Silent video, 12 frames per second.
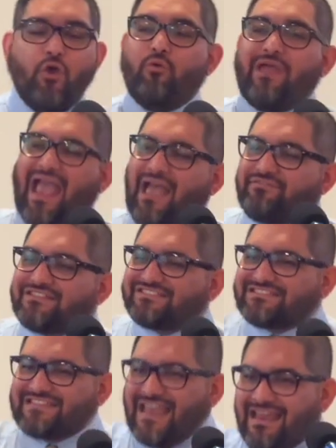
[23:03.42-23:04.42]
We haven't
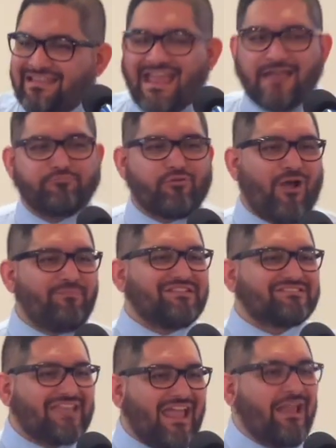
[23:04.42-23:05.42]
seen that
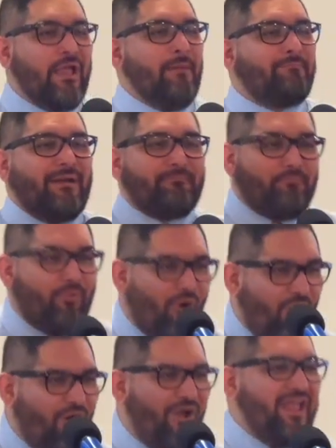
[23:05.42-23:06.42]
promise yet, but
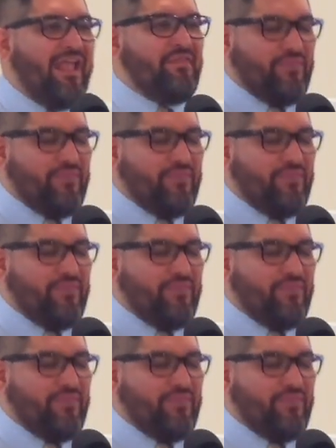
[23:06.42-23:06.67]
boy,